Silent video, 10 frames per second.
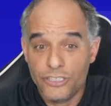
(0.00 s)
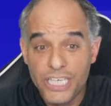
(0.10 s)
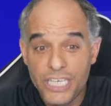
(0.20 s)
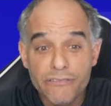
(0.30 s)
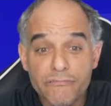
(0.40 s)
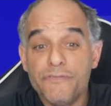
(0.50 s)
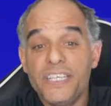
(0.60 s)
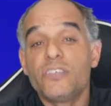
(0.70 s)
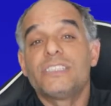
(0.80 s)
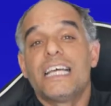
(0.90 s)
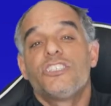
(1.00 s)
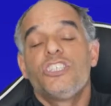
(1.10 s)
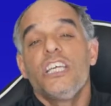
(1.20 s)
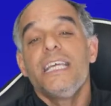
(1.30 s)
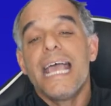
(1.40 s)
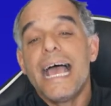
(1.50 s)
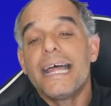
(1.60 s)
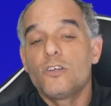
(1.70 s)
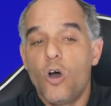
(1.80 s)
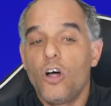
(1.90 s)
revealed that she had
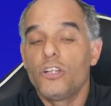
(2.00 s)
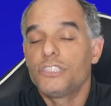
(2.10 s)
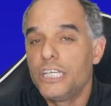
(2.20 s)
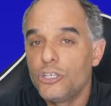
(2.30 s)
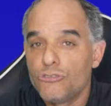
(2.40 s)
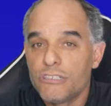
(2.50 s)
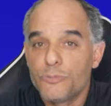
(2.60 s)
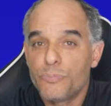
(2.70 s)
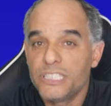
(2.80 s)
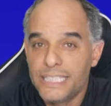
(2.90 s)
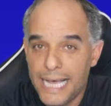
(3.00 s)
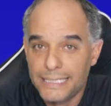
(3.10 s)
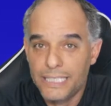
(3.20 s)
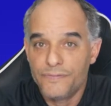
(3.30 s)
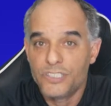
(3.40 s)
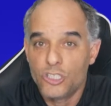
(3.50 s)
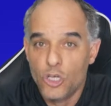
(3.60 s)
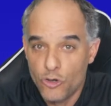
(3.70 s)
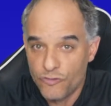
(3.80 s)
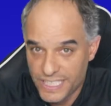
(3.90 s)
called Children's Protective
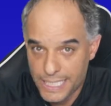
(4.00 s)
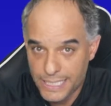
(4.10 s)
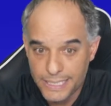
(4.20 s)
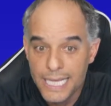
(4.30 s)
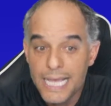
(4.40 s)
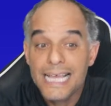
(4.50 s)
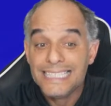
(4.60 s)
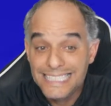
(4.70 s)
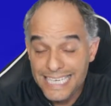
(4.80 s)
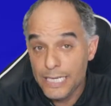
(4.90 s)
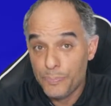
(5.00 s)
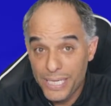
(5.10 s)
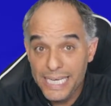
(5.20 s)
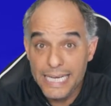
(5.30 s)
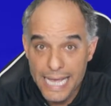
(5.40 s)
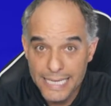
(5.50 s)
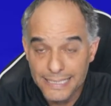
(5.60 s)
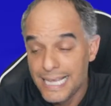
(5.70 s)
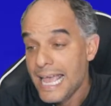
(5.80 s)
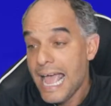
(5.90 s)
Services, CPS,
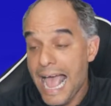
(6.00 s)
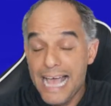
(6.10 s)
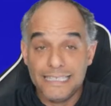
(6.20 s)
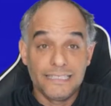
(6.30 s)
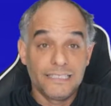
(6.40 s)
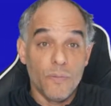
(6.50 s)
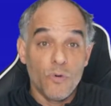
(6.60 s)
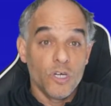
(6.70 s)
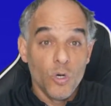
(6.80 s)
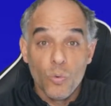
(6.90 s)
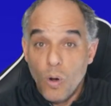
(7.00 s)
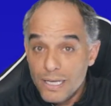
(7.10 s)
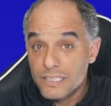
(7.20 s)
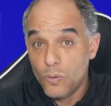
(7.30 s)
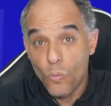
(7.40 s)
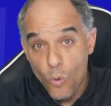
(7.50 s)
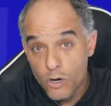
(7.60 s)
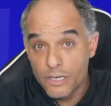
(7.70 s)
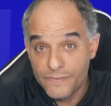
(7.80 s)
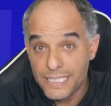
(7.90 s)
as someone who was a ward
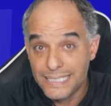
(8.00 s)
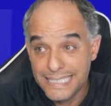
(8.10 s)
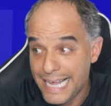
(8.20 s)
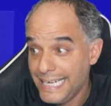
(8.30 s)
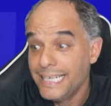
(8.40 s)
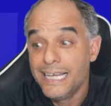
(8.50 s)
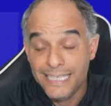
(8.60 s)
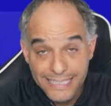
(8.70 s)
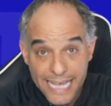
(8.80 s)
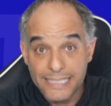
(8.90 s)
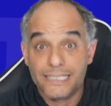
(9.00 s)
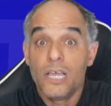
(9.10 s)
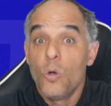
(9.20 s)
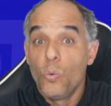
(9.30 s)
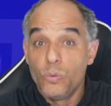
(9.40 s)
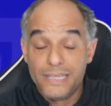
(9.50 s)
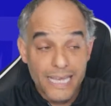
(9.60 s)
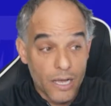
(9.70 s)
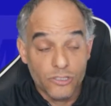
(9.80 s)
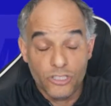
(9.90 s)
of the state. Yes,
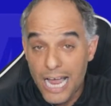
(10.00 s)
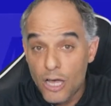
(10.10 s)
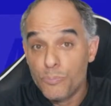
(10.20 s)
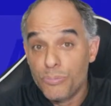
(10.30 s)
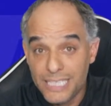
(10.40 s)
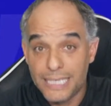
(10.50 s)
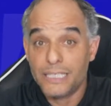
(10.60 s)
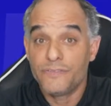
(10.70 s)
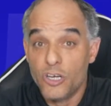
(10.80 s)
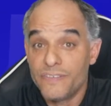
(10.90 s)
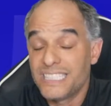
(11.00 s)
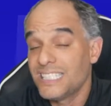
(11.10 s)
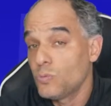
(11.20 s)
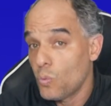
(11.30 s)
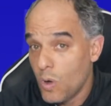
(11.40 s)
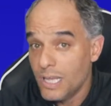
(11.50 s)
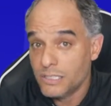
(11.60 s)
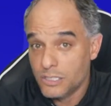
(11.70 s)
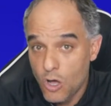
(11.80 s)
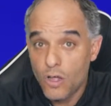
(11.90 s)
the Child Protective Services was
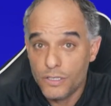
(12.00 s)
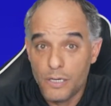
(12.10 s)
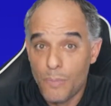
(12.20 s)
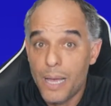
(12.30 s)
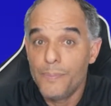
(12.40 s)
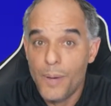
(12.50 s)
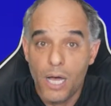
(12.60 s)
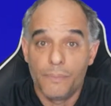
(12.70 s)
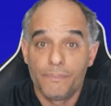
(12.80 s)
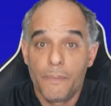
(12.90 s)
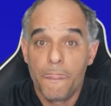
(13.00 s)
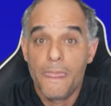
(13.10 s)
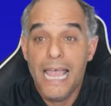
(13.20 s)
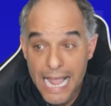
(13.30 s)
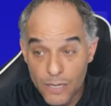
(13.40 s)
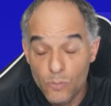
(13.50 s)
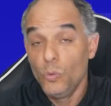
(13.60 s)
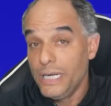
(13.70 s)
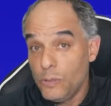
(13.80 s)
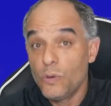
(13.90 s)
called on my mom, and
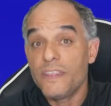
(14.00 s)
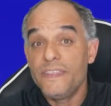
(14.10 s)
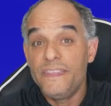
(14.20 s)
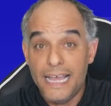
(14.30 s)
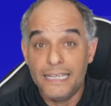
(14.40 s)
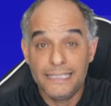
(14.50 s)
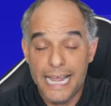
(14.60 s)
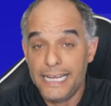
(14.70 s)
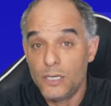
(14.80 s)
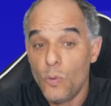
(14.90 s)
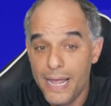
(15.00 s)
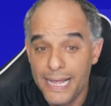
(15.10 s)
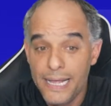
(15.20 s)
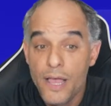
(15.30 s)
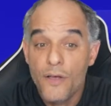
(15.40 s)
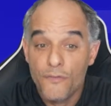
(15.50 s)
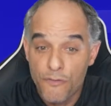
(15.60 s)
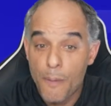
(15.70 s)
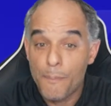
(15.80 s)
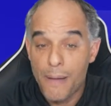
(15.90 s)
we were then taken away
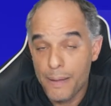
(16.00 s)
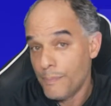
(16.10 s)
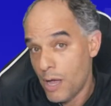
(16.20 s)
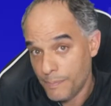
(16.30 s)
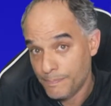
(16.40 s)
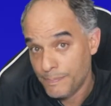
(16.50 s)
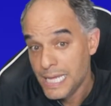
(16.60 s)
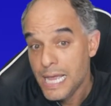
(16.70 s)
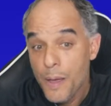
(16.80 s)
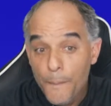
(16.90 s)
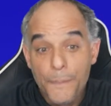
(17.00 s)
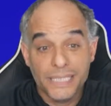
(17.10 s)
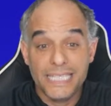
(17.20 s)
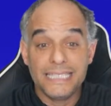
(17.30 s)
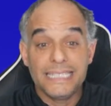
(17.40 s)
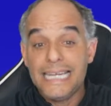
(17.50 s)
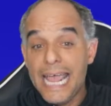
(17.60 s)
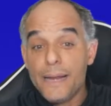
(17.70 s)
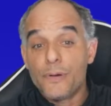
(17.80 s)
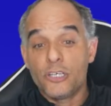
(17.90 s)
from my mom. But this
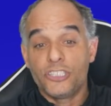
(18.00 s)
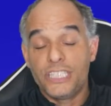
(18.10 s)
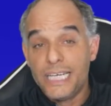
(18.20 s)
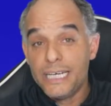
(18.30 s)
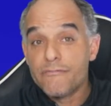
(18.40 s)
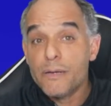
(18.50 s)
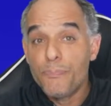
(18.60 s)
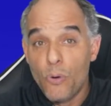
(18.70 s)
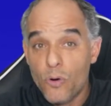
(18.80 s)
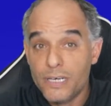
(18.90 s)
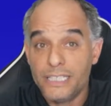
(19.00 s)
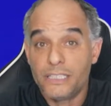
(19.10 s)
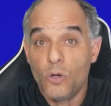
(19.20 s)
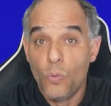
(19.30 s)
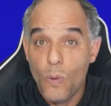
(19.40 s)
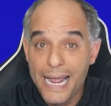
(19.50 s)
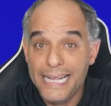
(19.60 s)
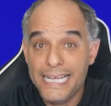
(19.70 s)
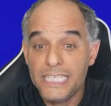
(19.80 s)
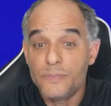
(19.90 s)
neighbor, she reported the way
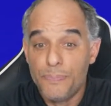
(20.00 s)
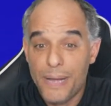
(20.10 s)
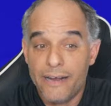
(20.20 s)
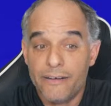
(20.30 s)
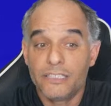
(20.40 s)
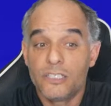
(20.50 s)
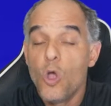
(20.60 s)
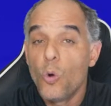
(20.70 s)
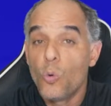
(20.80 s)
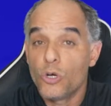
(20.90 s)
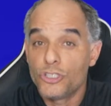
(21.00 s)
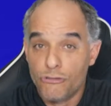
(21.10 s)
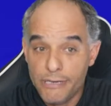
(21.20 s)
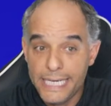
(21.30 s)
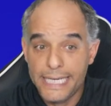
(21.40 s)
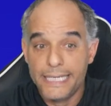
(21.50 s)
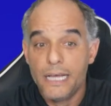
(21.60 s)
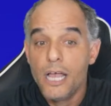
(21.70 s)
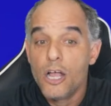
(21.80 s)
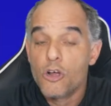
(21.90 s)
his parents were treating
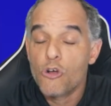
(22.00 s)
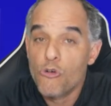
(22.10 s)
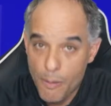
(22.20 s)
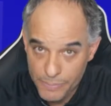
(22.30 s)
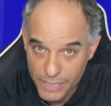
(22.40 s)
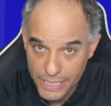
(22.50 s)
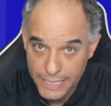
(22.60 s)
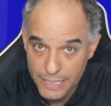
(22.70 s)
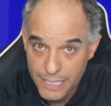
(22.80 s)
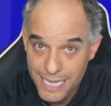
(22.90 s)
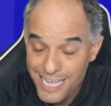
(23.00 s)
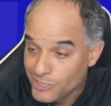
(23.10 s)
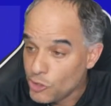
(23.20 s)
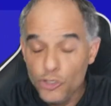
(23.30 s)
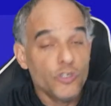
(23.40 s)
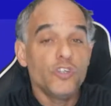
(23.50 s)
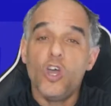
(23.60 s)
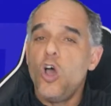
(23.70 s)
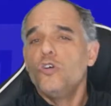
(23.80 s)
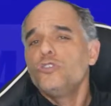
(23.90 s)
Crumbly.
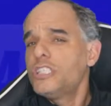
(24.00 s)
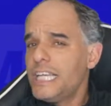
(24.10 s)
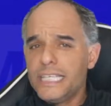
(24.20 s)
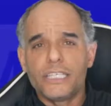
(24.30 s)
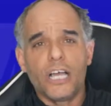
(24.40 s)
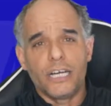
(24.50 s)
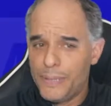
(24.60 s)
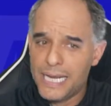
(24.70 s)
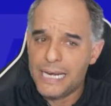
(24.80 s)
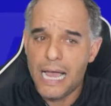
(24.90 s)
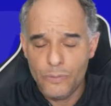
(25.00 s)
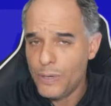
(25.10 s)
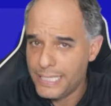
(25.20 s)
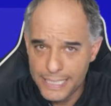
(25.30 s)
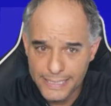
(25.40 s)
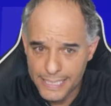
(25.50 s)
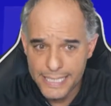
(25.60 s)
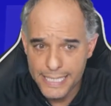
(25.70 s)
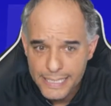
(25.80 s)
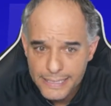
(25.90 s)
So she's going to be an eyewitness to
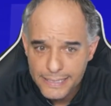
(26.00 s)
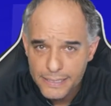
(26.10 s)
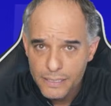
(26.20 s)
this.